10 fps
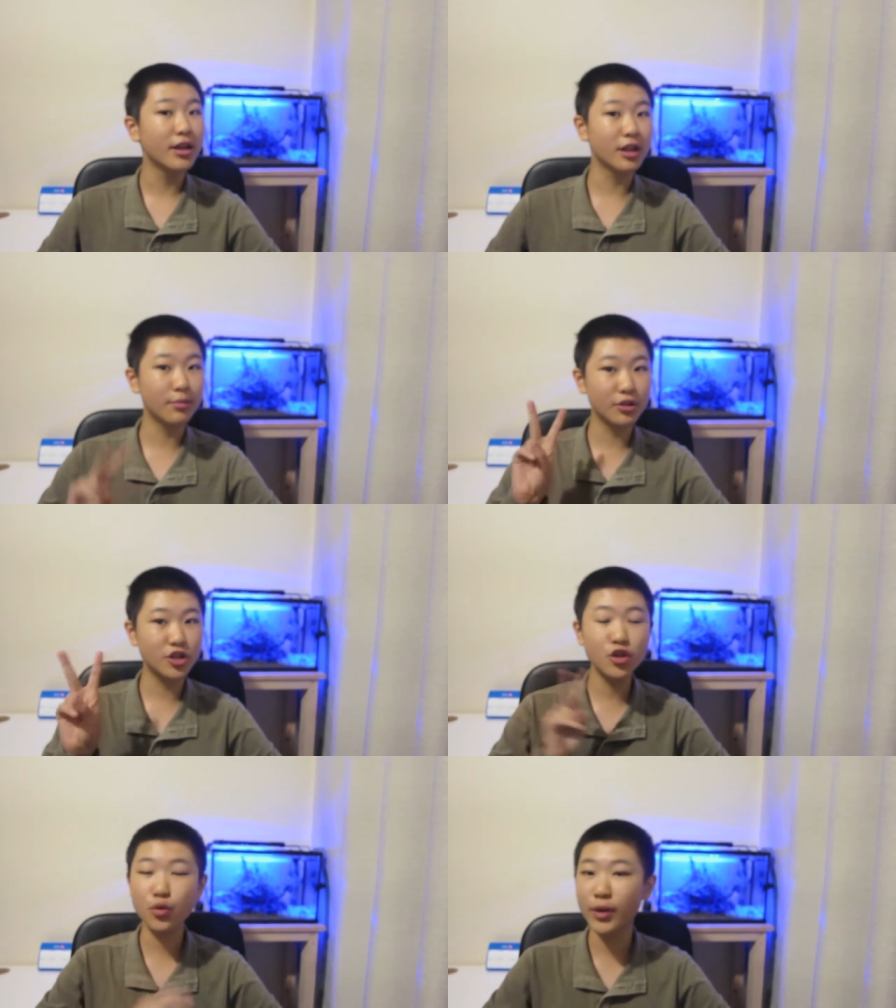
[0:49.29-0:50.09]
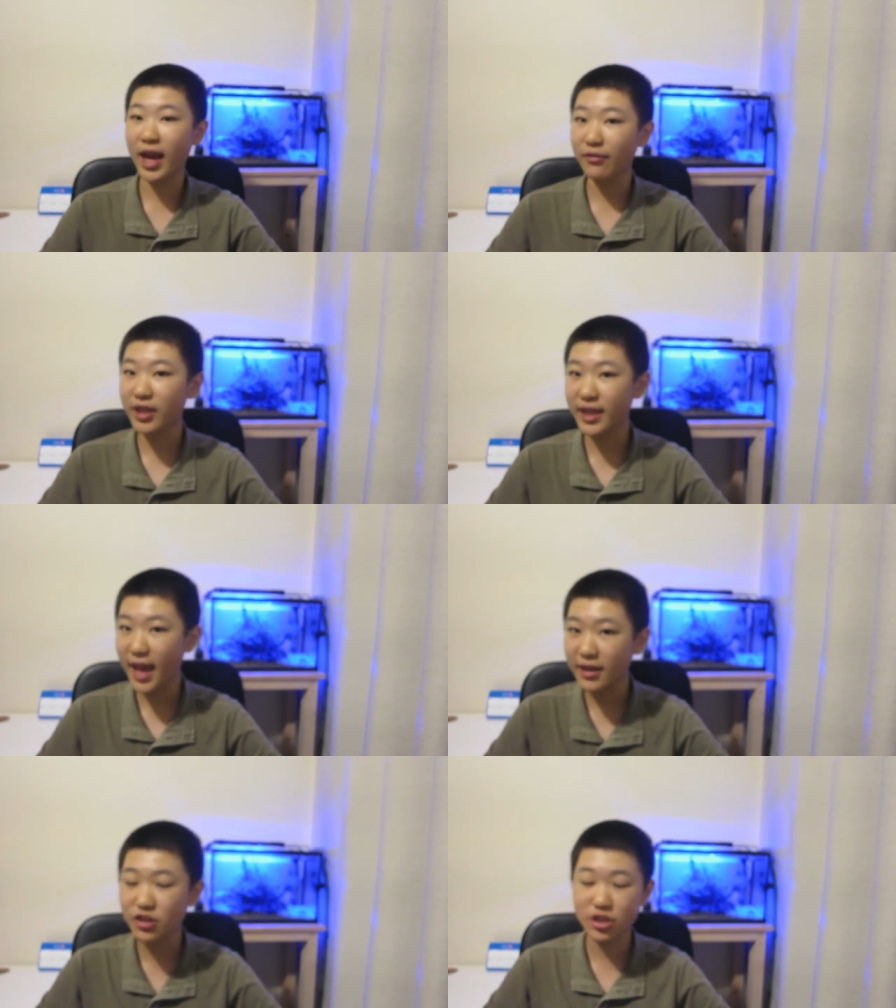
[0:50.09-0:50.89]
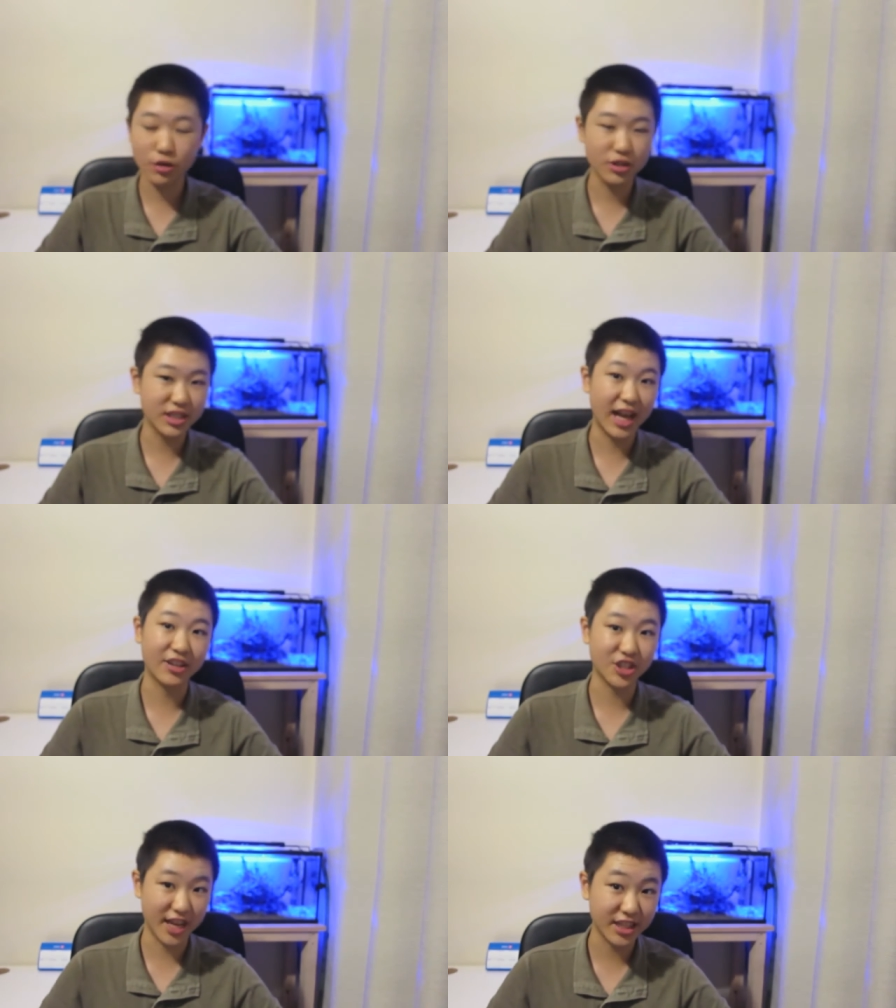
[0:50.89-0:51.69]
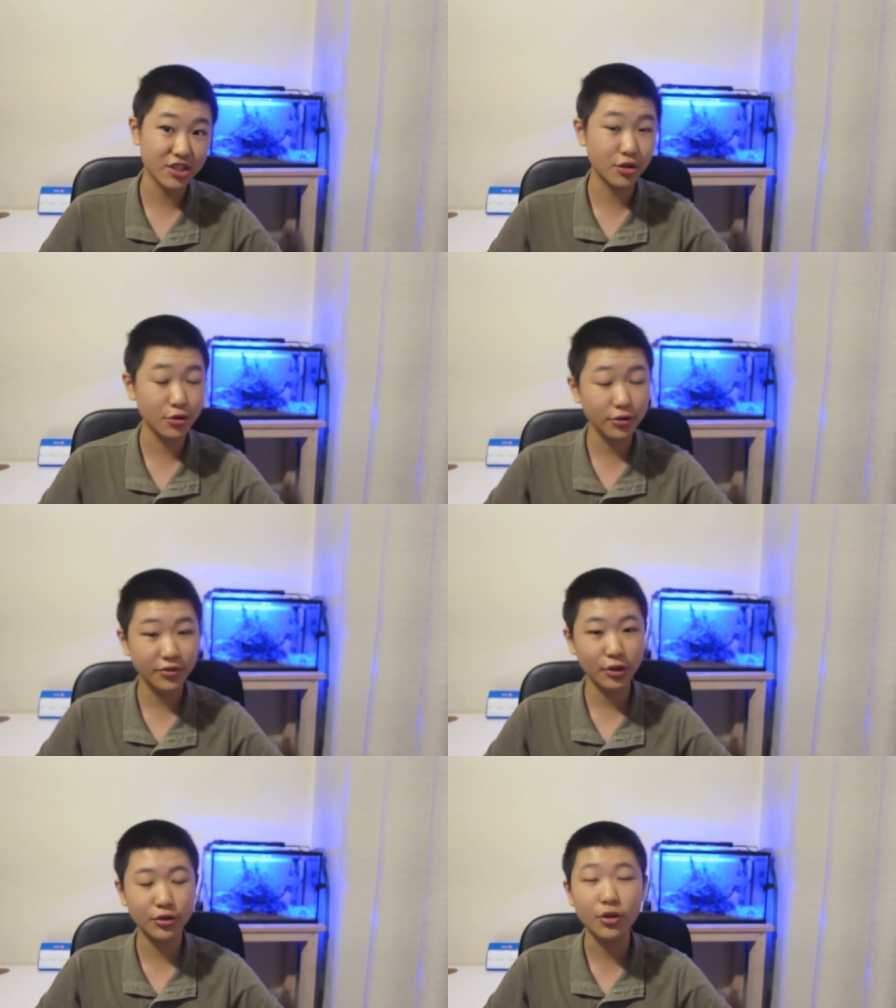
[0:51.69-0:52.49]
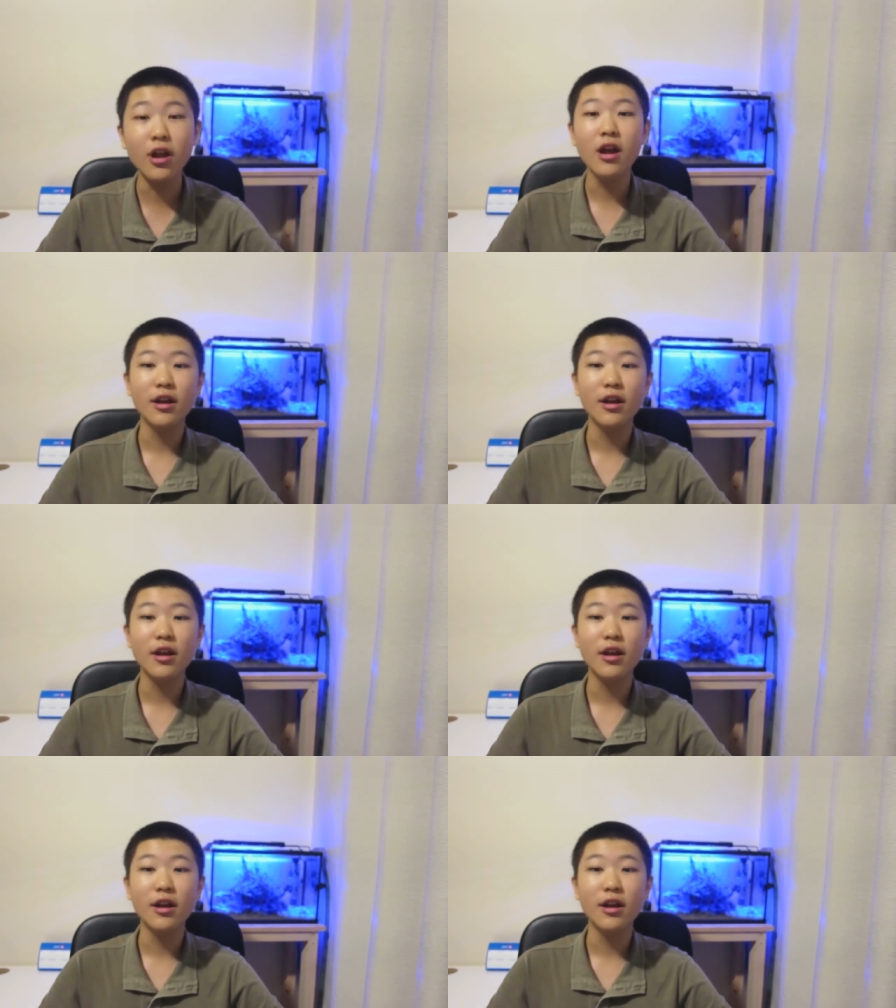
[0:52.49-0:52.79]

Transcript: Number two, we have the canister slash external filter.